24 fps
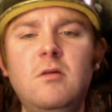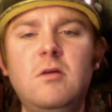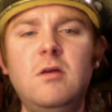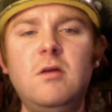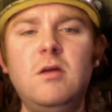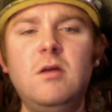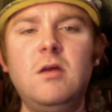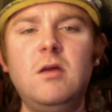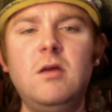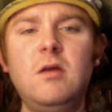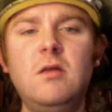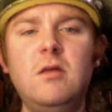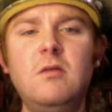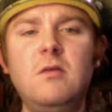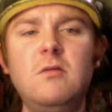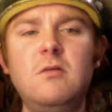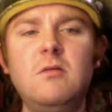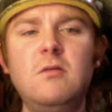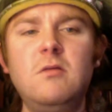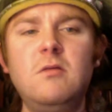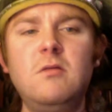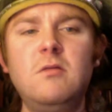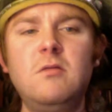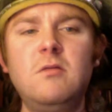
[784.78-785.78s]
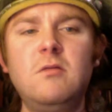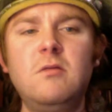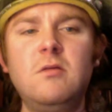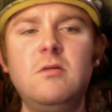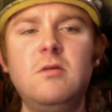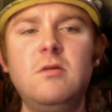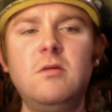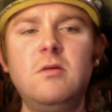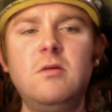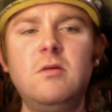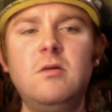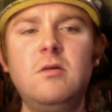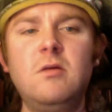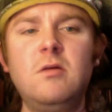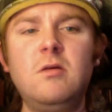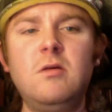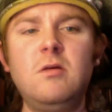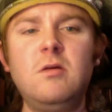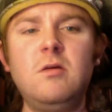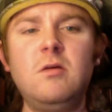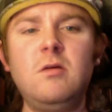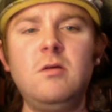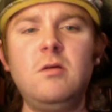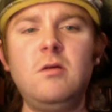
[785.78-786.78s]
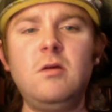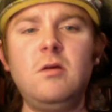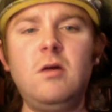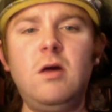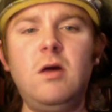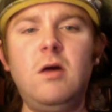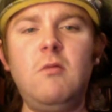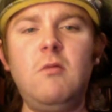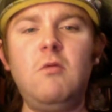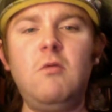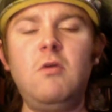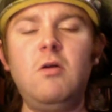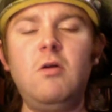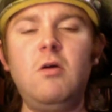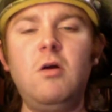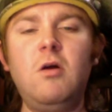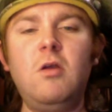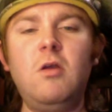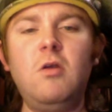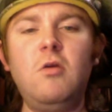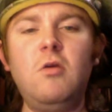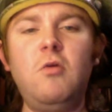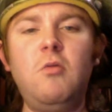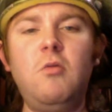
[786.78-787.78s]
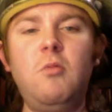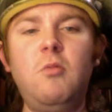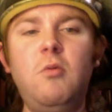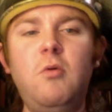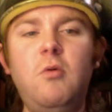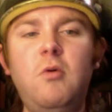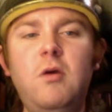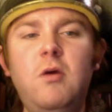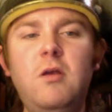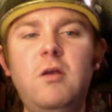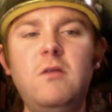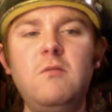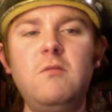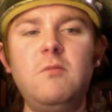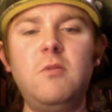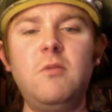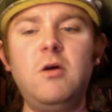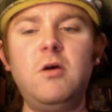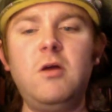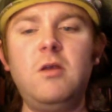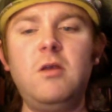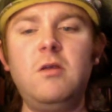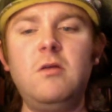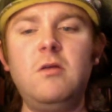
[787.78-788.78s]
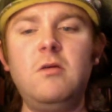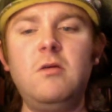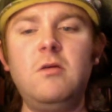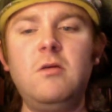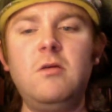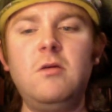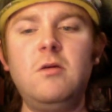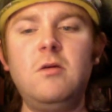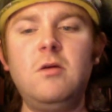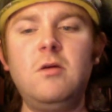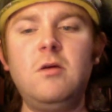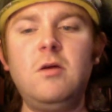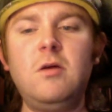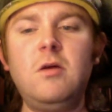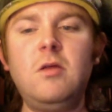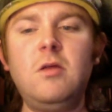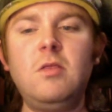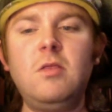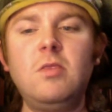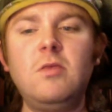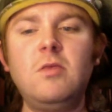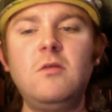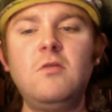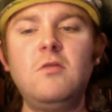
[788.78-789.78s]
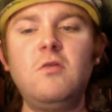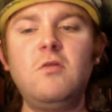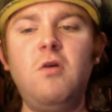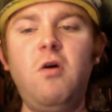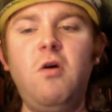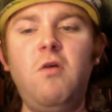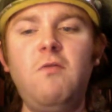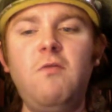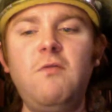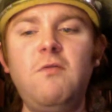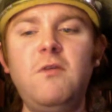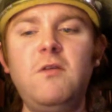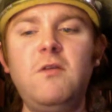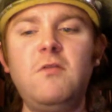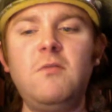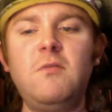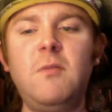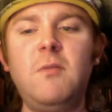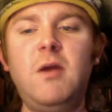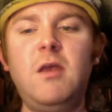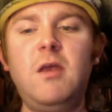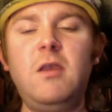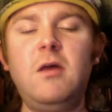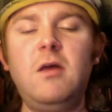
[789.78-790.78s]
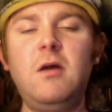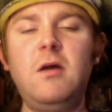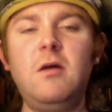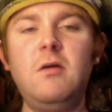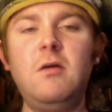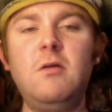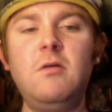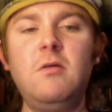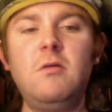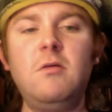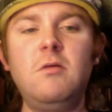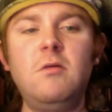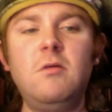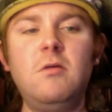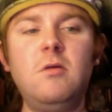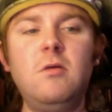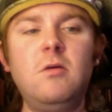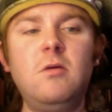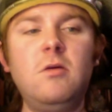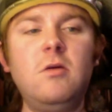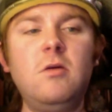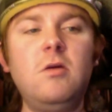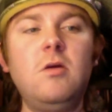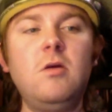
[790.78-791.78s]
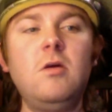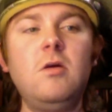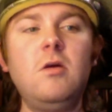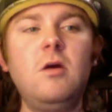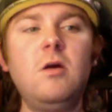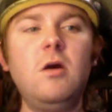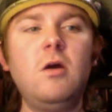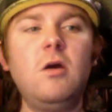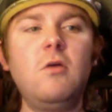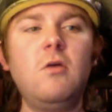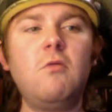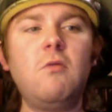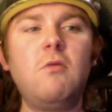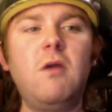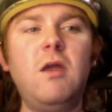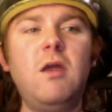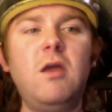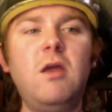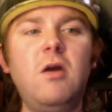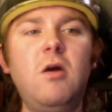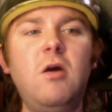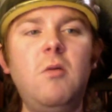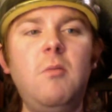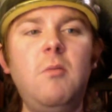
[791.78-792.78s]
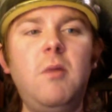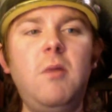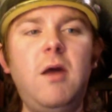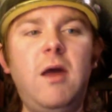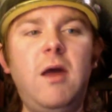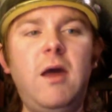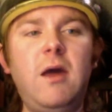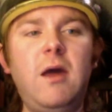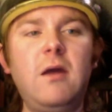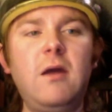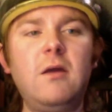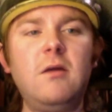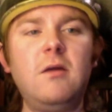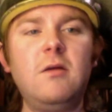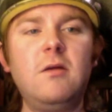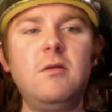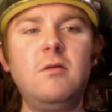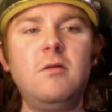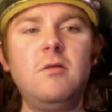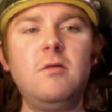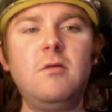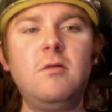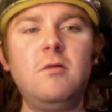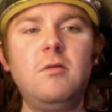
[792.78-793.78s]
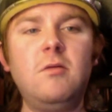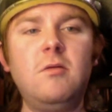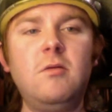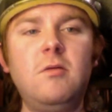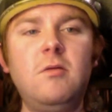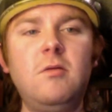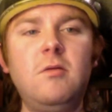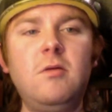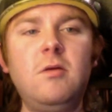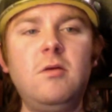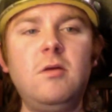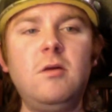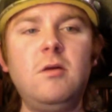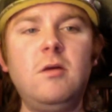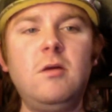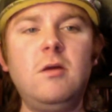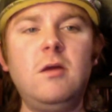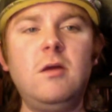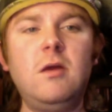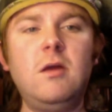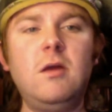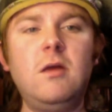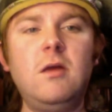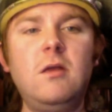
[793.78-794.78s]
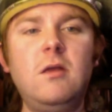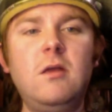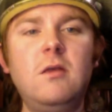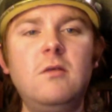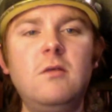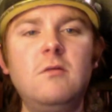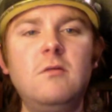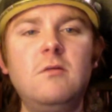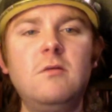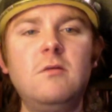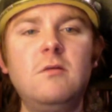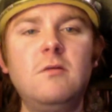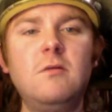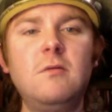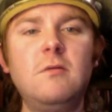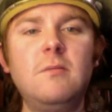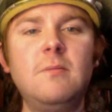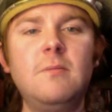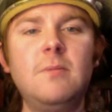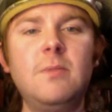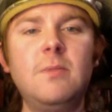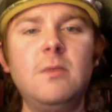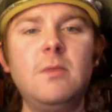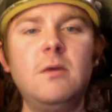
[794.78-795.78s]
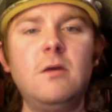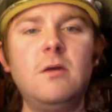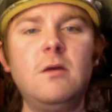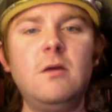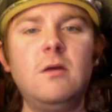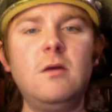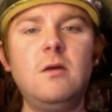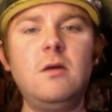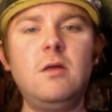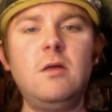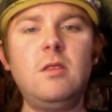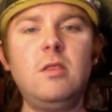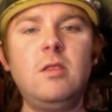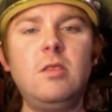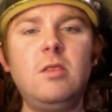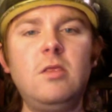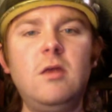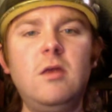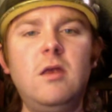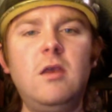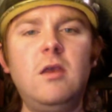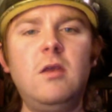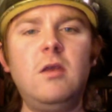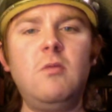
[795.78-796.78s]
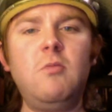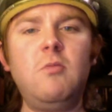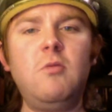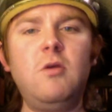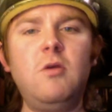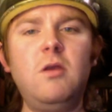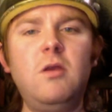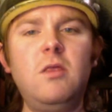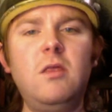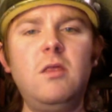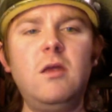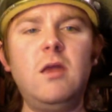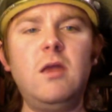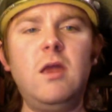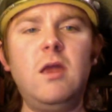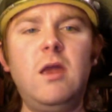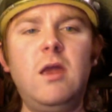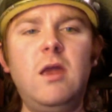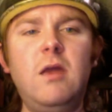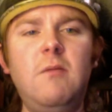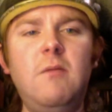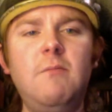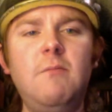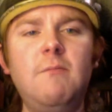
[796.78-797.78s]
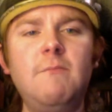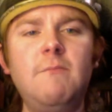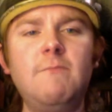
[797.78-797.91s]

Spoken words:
And I would have got no points, but the Dolphins made a great comeback. And they ended up winning the game.